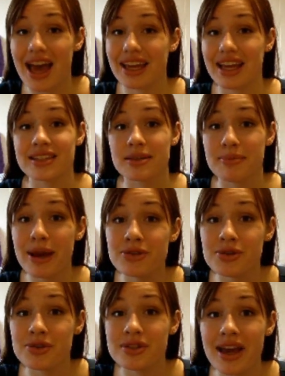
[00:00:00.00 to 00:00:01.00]
I get some
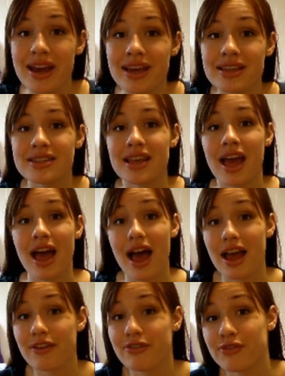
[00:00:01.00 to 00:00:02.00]
exercise,
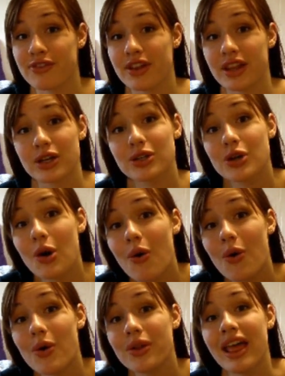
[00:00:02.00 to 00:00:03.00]
I fulfill a
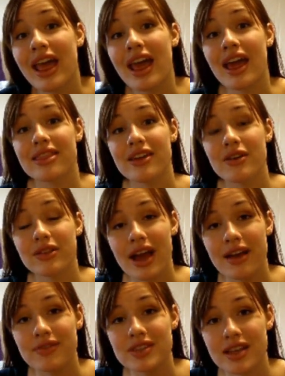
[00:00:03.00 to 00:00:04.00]
goal,
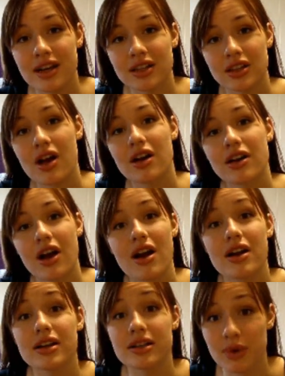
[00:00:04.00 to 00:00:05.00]
their lives suck long,
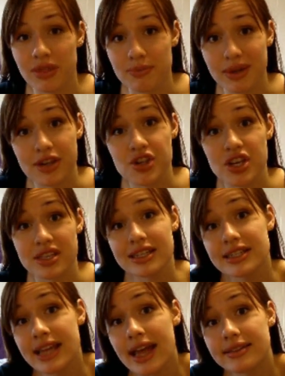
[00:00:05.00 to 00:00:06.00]
hard, and with malicious
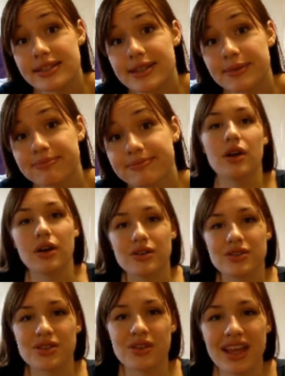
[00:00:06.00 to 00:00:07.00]
intent.
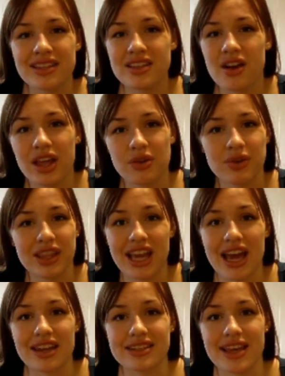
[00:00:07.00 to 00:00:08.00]
So that's all I
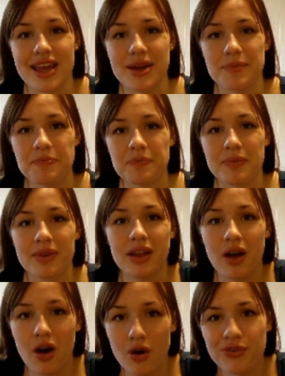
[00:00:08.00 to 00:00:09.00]
really gotta say.
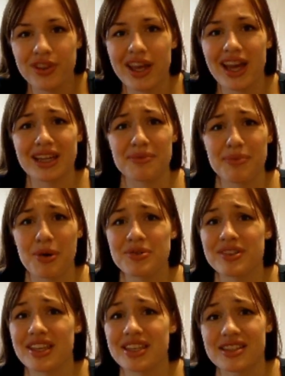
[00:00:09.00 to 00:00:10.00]
Hopefully I can
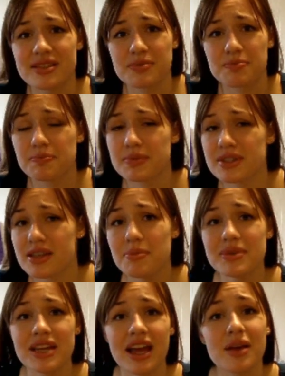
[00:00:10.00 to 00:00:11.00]
post this
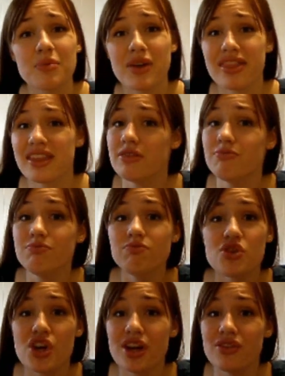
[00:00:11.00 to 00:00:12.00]
sometime
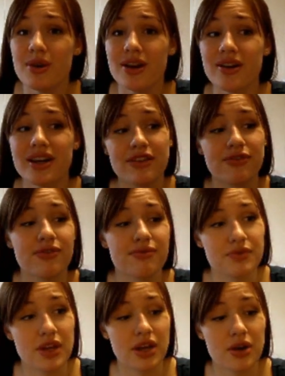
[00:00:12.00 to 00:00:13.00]
within January if,
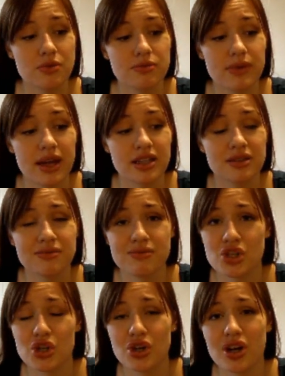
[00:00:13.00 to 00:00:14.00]
you know, I can
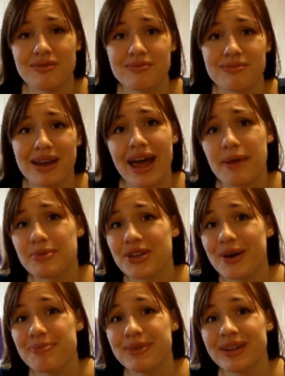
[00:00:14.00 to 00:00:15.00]
turn on my
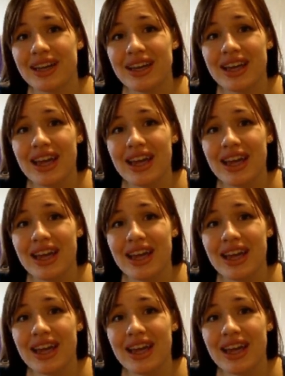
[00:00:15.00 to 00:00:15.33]
laptop.